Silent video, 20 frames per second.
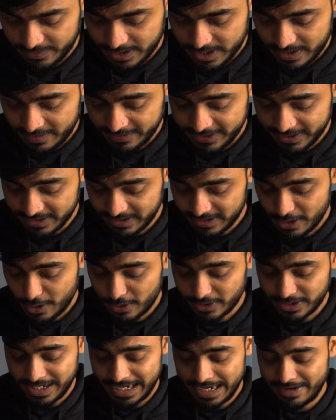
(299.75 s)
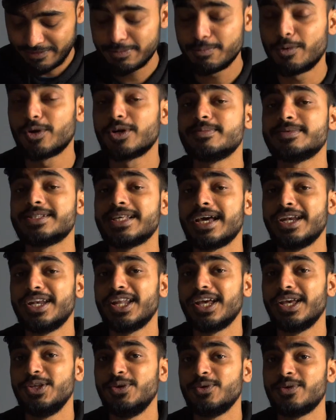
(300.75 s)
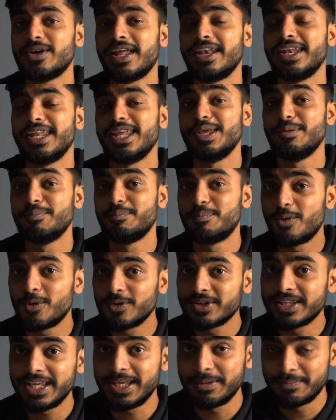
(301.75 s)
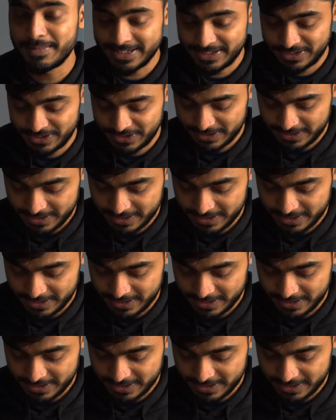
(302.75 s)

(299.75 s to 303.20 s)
Now here on the left bottom side, you can import the image.